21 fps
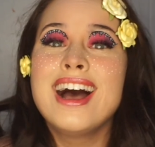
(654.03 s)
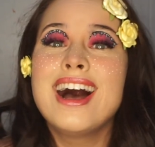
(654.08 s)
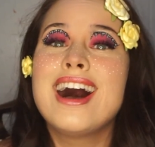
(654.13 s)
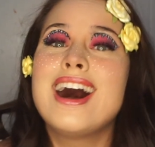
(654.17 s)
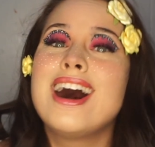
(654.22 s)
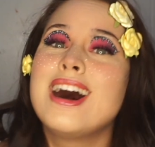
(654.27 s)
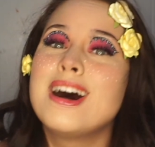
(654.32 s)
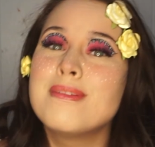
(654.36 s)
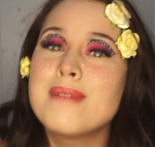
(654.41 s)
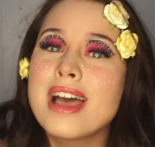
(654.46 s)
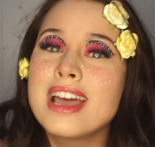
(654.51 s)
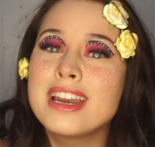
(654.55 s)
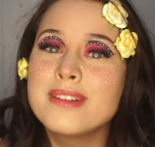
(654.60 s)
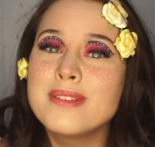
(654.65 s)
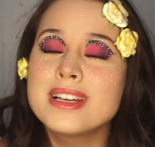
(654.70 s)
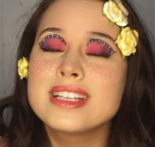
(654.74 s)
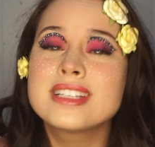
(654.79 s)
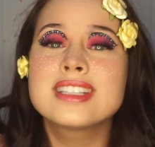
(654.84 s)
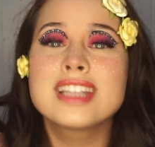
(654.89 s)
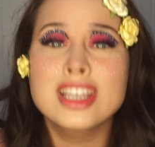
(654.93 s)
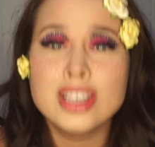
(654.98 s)

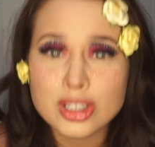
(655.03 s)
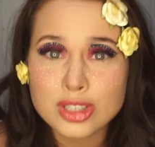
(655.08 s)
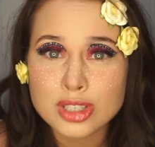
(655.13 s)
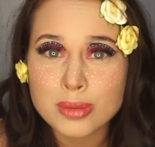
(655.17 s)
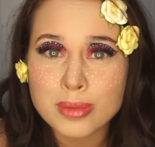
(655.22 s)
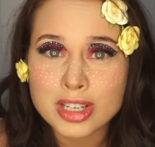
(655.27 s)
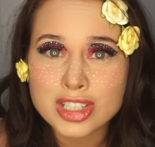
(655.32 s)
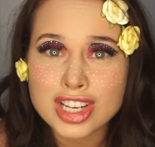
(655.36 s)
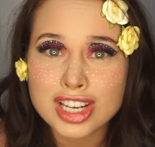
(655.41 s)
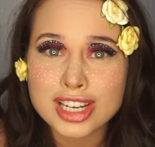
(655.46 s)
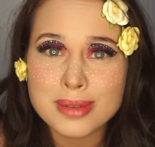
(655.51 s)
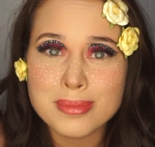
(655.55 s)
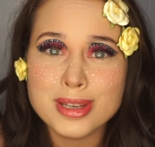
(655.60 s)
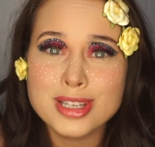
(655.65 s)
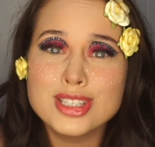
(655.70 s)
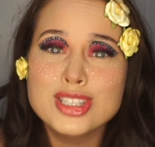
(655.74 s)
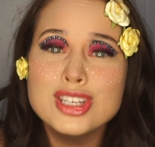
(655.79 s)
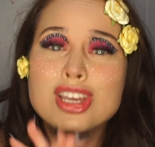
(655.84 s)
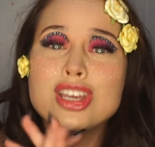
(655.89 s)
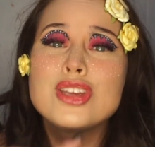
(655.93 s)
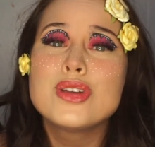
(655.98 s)
Anyways, thank you so much,
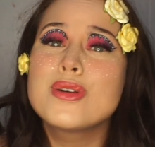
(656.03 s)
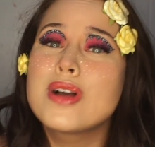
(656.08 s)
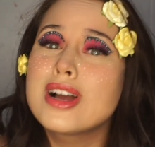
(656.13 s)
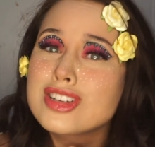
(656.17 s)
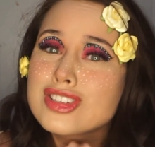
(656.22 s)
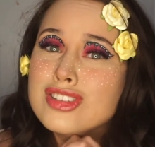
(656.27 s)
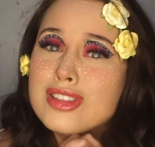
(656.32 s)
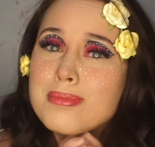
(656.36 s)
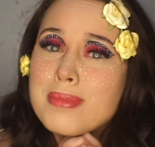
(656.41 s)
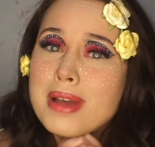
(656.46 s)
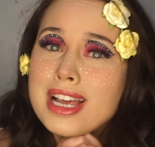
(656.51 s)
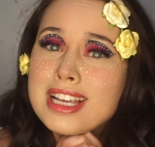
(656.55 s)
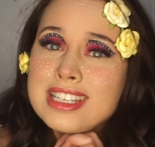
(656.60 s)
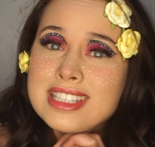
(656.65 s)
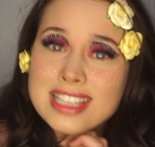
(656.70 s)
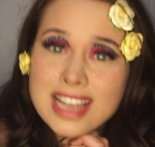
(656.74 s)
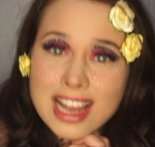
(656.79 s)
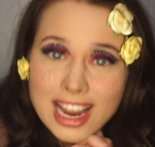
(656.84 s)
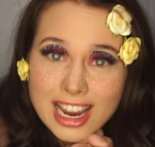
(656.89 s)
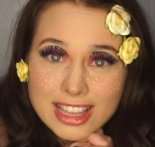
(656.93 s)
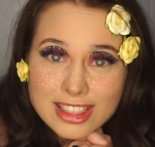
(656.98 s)
honeybees. You guys are the
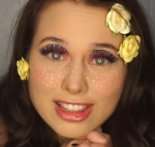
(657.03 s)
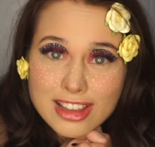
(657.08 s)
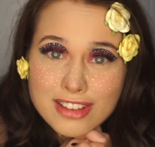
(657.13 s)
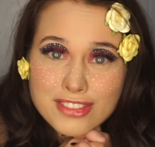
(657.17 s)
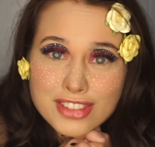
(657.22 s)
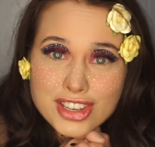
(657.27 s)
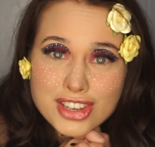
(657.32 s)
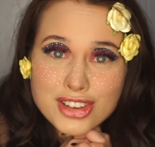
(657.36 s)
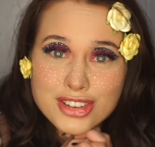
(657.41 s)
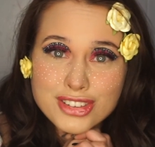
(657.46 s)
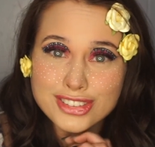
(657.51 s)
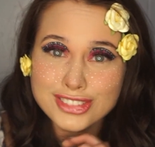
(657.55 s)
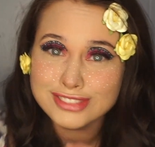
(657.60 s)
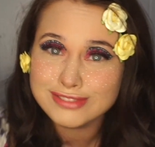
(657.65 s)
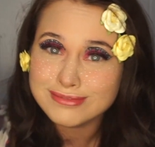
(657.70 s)
best. I love you.